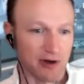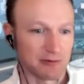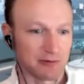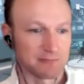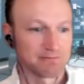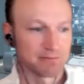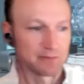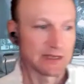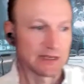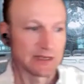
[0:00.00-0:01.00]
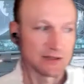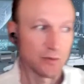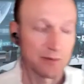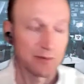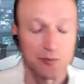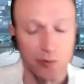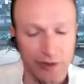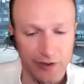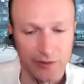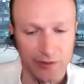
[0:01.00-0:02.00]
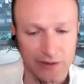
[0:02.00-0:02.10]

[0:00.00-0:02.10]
problem because in Web 2.0,